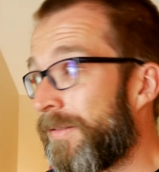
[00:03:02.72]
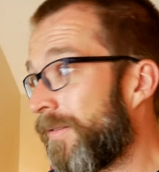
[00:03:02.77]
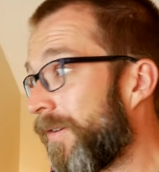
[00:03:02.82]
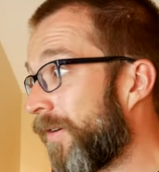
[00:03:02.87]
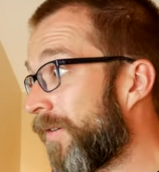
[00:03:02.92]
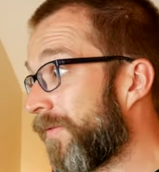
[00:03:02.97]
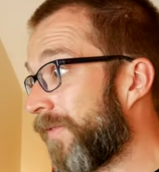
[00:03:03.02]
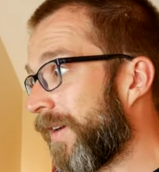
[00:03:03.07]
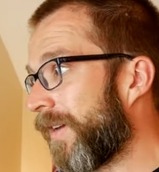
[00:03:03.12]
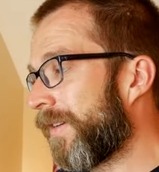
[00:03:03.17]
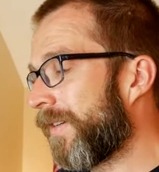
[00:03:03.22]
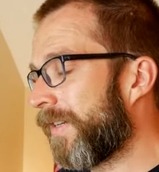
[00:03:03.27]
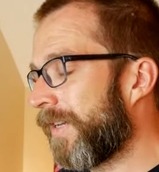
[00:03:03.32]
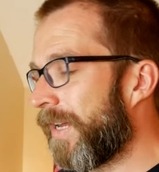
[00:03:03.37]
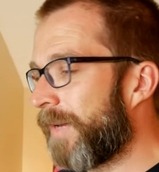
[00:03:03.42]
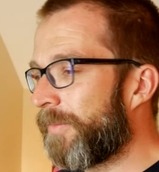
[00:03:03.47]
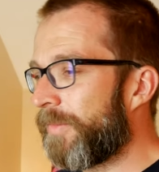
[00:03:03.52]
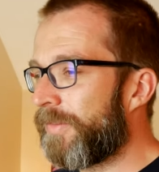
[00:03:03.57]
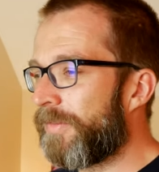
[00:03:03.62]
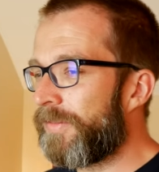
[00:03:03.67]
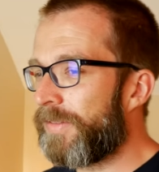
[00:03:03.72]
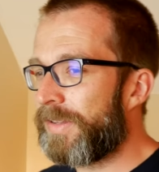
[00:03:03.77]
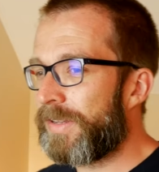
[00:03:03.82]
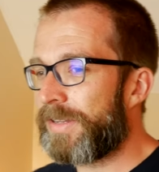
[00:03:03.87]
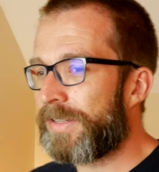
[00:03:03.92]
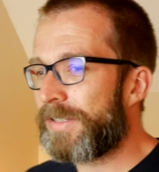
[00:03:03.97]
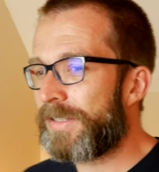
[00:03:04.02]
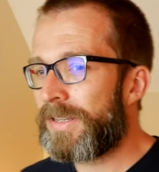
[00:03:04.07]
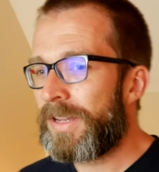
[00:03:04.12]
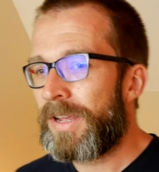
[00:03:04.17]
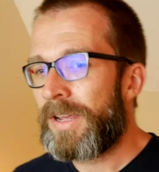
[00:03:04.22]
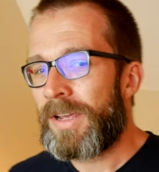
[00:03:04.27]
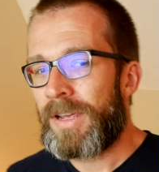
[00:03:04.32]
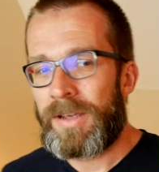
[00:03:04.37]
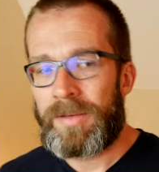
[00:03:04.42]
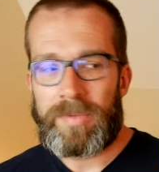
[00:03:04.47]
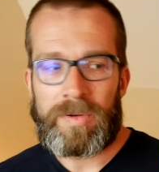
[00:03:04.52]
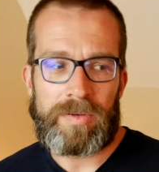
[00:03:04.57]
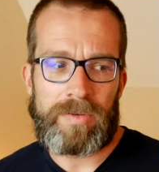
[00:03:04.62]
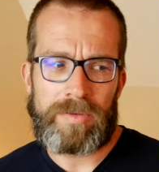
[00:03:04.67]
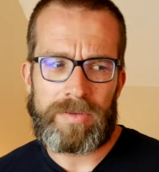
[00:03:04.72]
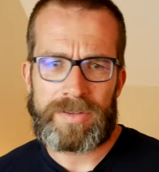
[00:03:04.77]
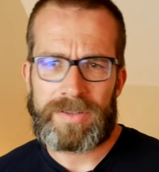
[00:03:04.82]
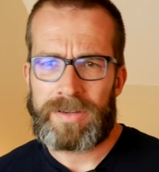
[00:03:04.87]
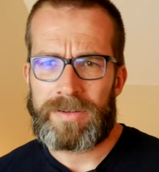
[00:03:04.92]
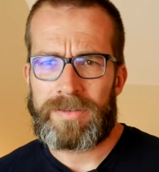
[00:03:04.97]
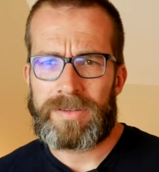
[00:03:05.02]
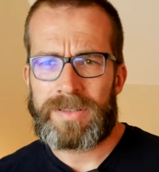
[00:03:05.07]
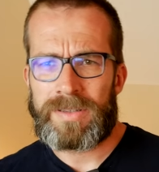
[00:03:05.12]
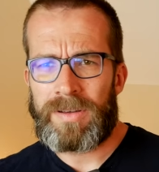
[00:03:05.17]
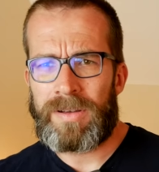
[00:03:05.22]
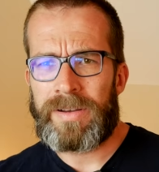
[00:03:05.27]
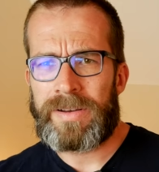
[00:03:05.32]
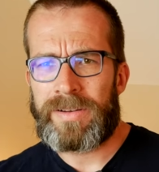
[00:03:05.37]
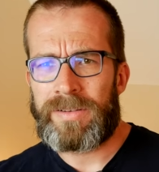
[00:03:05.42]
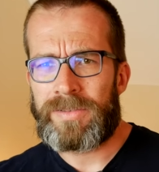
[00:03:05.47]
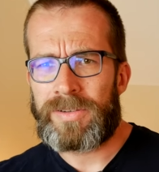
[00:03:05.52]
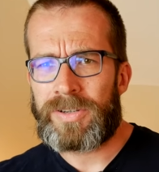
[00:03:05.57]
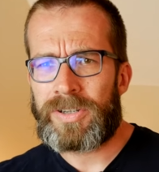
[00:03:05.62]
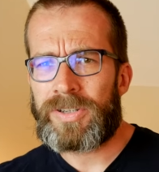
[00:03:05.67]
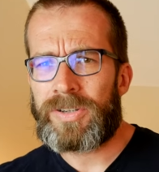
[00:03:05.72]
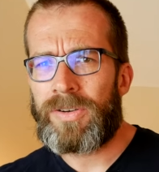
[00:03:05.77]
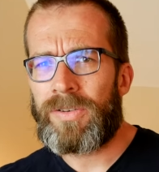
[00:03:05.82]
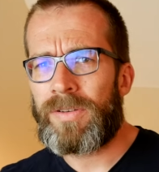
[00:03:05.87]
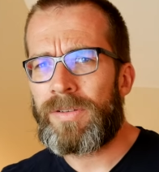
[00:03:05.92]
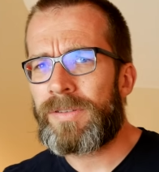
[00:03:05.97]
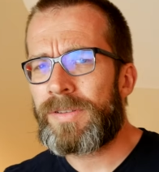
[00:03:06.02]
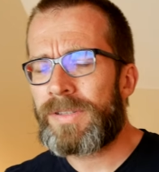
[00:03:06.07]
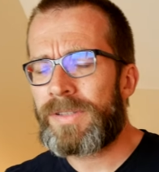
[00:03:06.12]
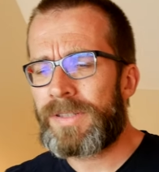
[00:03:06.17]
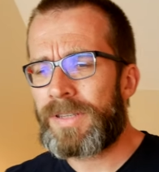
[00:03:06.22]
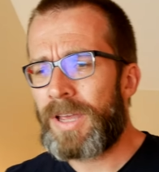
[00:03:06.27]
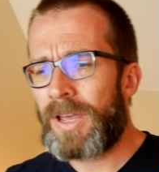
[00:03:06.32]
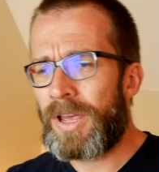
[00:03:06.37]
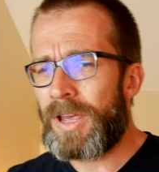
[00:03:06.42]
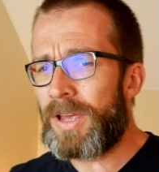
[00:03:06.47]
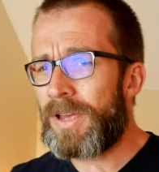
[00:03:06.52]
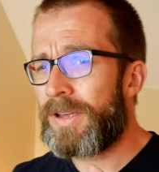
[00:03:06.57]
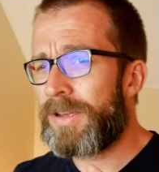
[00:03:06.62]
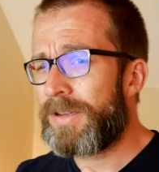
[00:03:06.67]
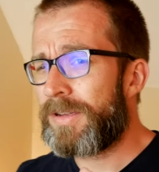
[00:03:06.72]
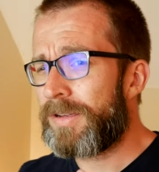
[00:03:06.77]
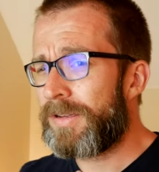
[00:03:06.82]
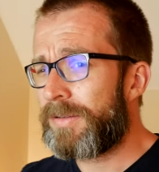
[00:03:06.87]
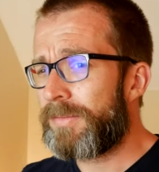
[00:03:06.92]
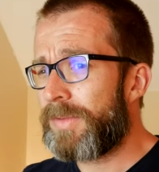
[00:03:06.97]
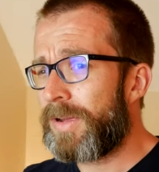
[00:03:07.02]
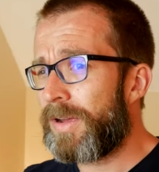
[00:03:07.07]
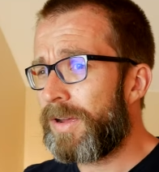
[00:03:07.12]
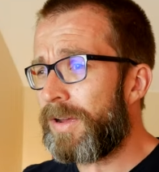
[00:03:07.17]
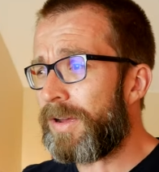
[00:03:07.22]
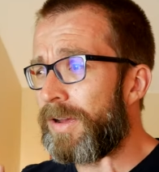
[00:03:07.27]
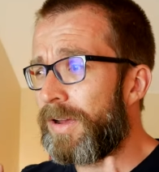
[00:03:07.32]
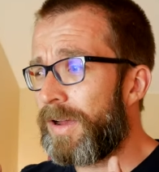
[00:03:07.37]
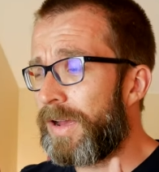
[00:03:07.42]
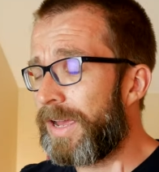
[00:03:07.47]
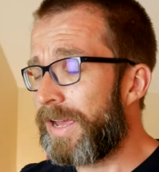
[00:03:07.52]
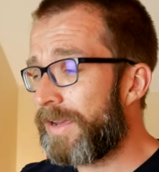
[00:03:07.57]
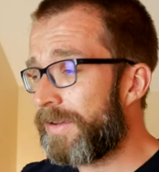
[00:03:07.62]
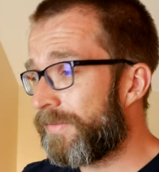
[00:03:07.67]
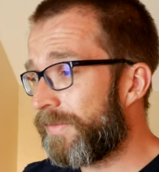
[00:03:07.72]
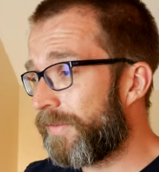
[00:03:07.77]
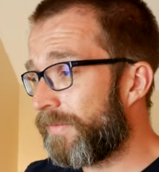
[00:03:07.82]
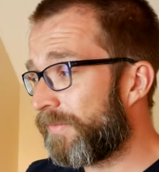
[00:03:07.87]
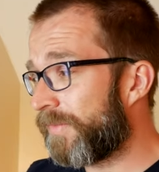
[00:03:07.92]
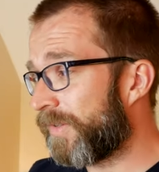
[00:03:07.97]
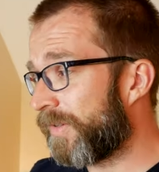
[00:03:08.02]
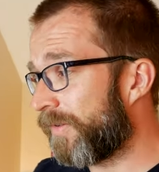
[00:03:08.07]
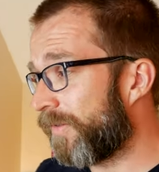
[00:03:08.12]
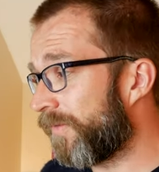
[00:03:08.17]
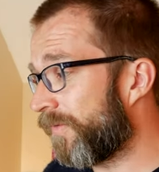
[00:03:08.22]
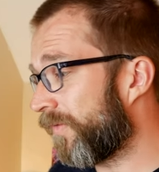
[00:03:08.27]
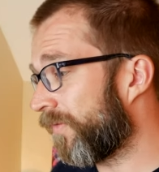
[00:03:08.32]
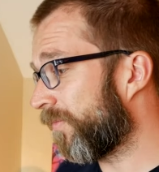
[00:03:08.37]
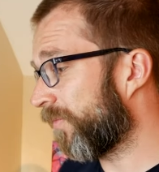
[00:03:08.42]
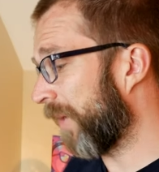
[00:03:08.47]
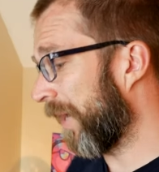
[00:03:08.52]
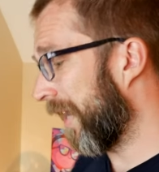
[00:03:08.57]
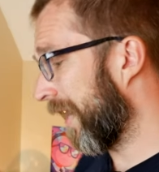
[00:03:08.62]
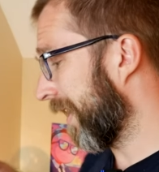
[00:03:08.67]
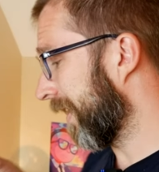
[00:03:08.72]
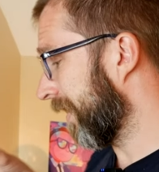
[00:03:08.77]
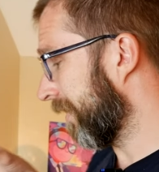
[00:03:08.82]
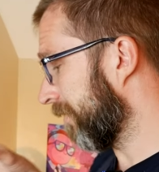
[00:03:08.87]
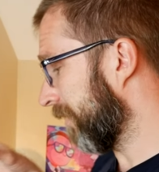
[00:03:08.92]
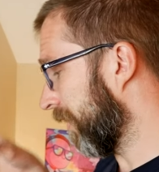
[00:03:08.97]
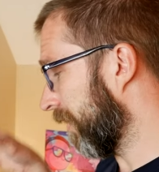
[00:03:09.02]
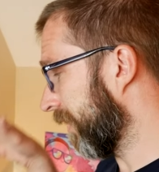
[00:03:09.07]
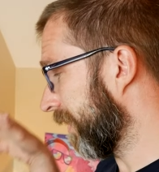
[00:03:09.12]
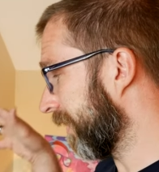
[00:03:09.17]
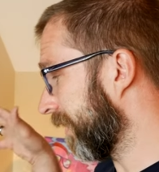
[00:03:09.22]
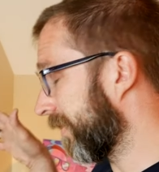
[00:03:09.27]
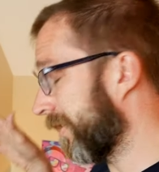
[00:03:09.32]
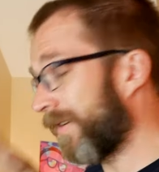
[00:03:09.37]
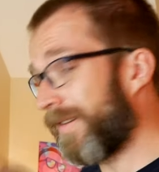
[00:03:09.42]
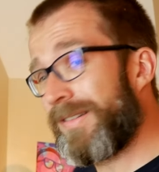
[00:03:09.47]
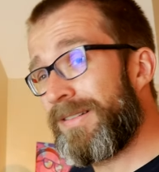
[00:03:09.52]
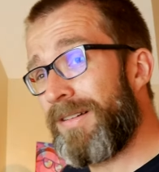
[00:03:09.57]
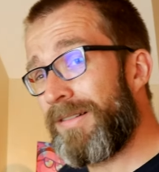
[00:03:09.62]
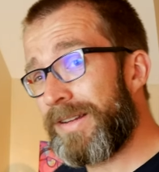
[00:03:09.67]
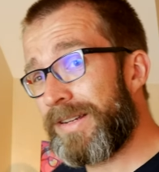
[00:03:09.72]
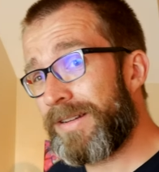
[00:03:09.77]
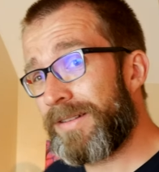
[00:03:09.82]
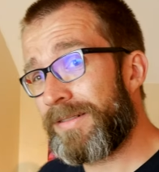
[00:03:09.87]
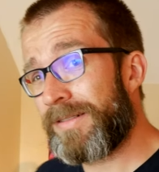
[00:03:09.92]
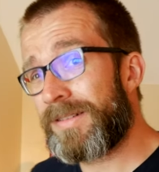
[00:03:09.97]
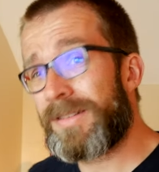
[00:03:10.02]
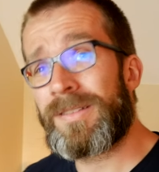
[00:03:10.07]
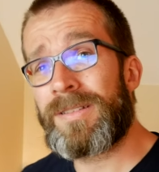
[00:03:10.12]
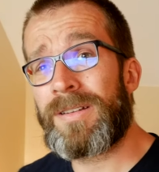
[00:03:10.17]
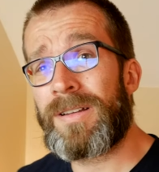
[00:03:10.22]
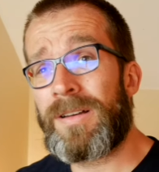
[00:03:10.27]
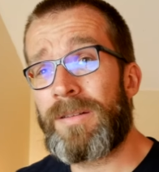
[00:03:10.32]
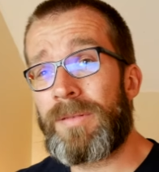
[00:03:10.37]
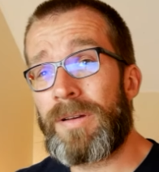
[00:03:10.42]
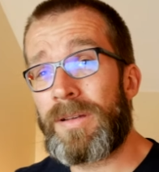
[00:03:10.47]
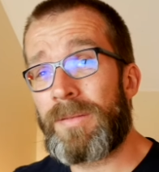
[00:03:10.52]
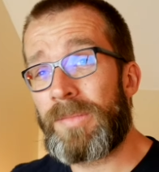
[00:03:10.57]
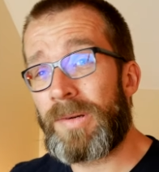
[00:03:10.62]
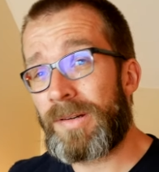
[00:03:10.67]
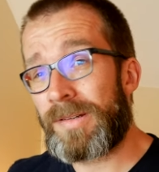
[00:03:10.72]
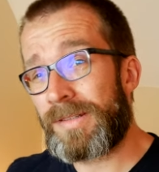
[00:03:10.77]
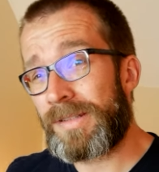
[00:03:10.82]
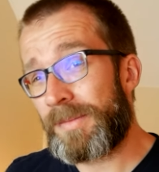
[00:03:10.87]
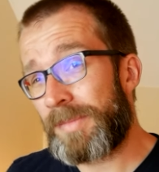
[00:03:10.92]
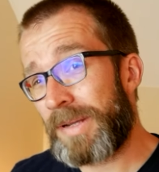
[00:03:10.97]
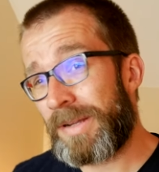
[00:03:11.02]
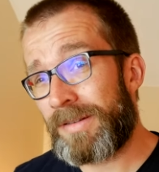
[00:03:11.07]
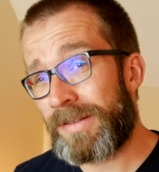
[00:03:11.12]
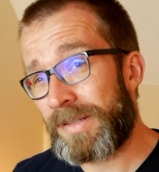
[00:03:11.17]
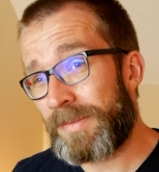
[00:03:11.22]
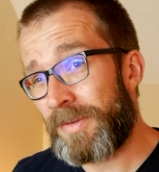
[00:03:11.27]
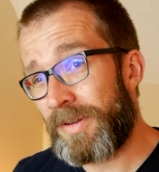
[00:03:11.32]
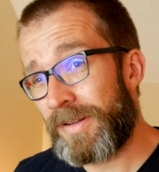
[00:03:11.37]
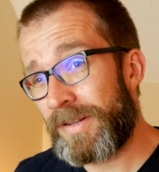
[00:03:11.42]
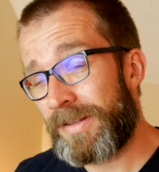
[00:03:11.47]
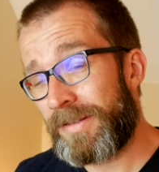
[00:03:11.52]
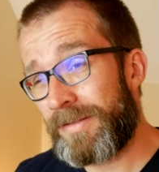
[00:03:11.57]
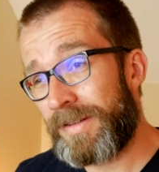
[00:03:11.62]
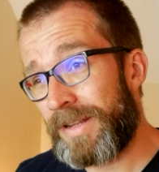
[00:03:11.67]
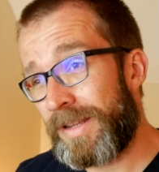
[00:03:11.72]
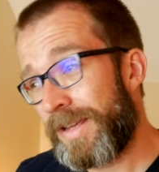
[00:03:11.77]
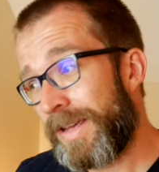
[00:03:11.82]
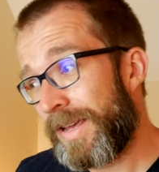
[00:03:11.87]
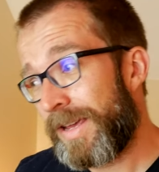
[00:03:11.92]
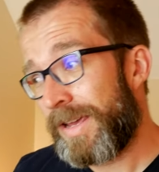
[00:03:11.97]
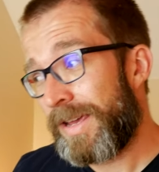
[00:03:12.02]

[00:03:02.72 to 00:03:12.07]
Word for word: overhead camera for this, but also side-on shots. Um, I have a sort of plan in mind tonight. I'm going to start by unboxing the power supply unit,